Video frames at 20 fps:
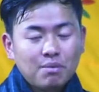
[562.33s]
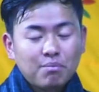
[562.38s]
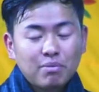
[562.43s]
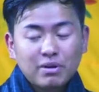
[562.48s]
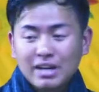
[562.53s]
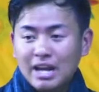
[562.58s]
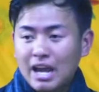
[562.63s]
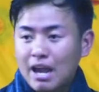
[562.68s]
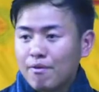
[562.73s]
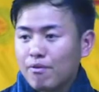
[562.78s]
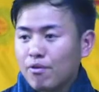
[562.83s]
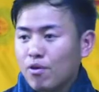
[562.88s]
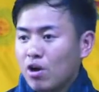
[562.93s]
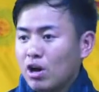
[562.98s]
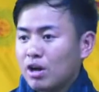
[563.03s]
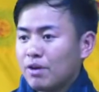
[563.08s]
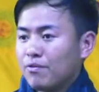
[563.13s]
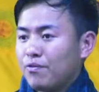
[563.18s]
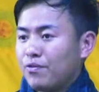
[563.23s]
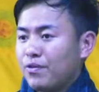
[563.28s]
but
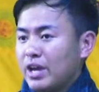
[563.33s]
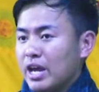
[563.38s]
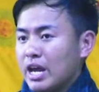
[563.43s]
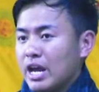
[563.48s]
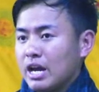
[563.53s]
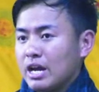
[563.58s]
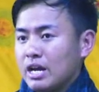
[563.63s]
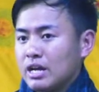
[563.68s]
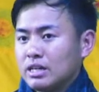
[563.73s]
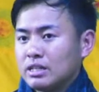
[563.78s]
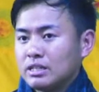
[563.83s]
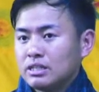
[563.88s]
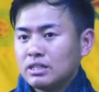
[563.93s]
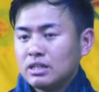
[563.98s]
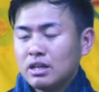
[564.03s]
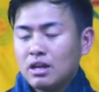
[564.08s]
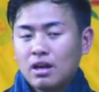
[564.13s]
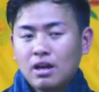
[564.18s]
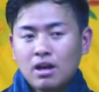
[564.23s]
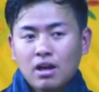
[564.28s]
everyone fears
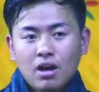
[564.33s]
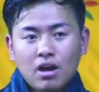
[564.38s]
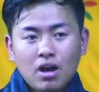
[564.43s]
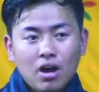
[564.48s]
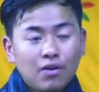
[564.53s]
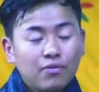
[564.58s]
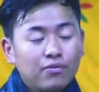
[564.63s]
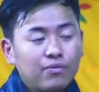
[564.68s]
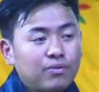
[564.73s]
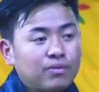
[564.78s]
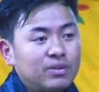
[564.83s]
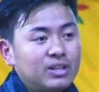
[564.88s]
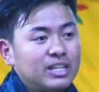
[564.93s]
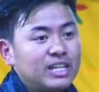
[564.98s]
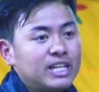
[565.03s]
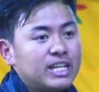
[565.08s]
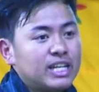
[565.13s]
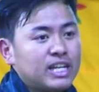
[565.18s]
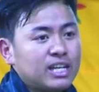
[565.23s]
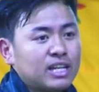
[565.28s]
of
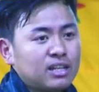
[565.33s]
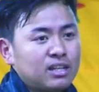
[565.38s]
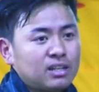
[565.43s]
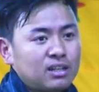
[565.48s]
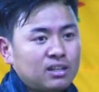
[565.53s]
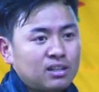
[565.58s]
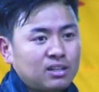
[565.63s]
leading.